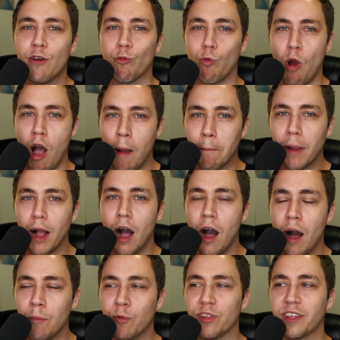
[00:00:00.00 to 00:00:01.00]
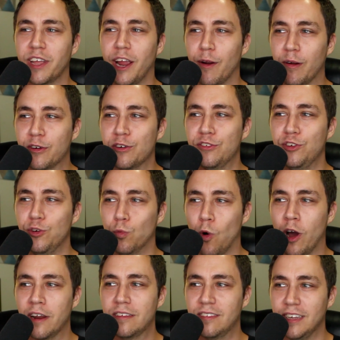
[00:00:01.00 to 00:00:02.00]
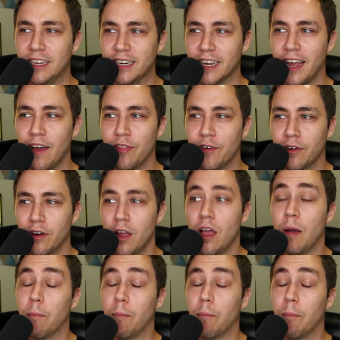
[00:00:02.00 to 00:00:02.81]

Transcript: rom com with characters you want to see together,